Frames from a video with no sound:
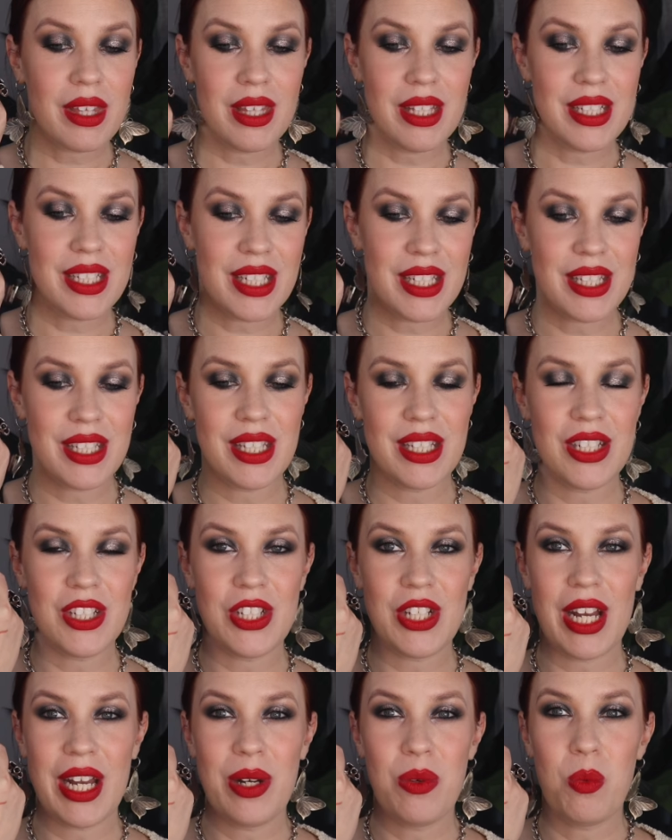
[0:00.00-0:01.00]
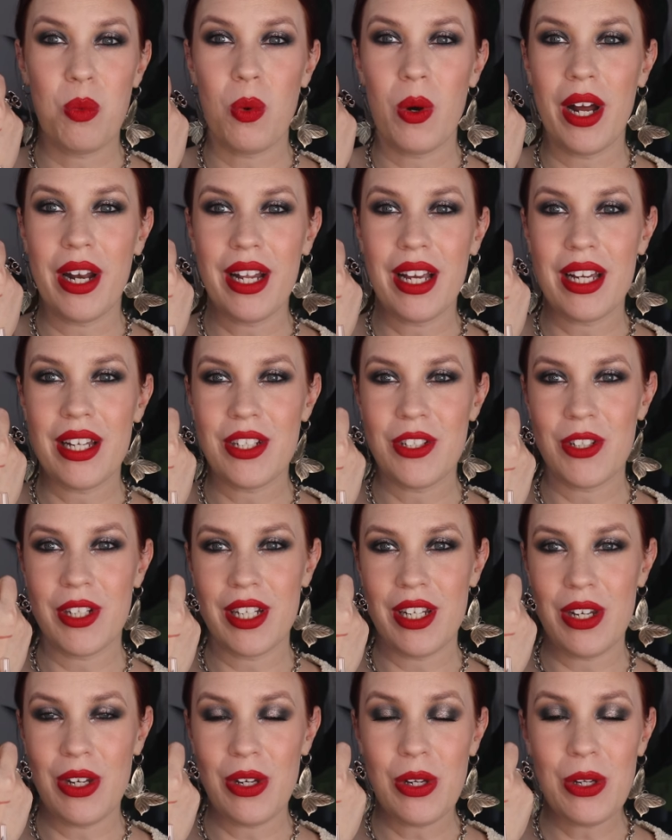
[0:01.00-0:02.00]
This is the shade
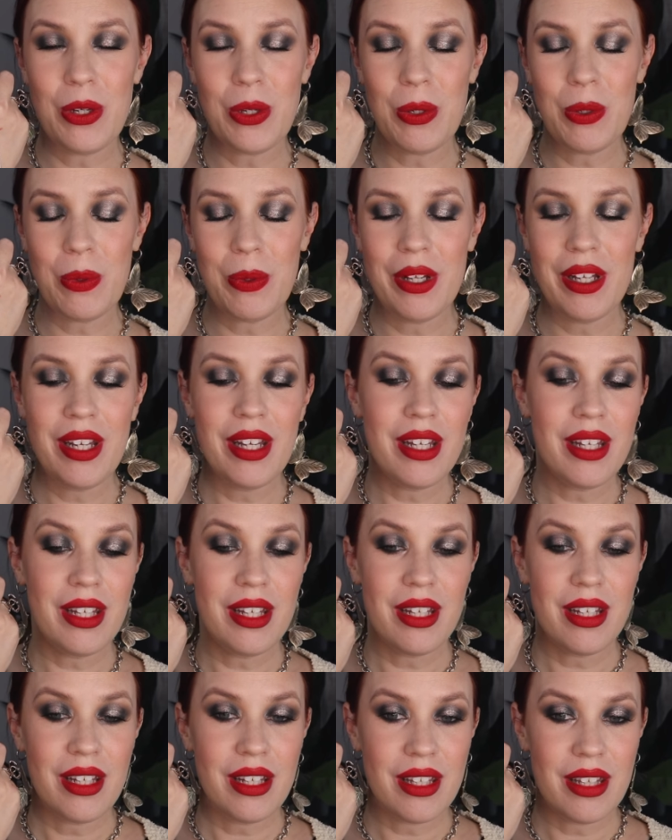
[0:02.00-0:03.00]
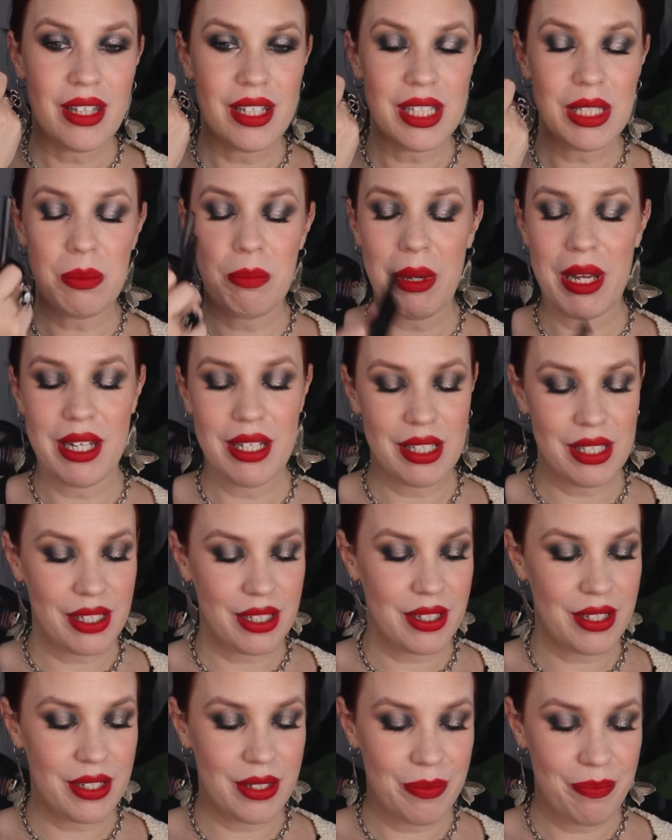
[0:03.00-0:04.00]
100 Nude. This
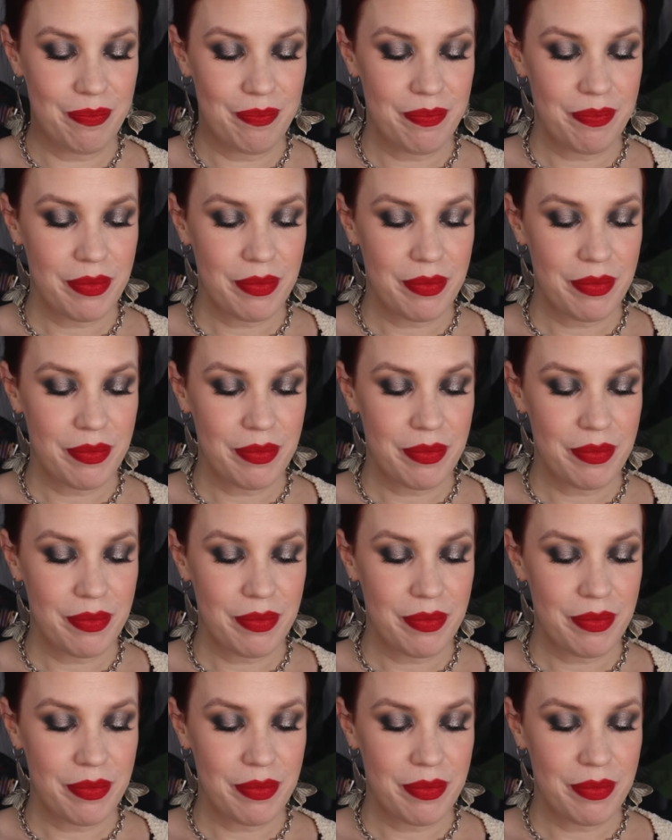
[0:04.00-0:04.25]
pencil,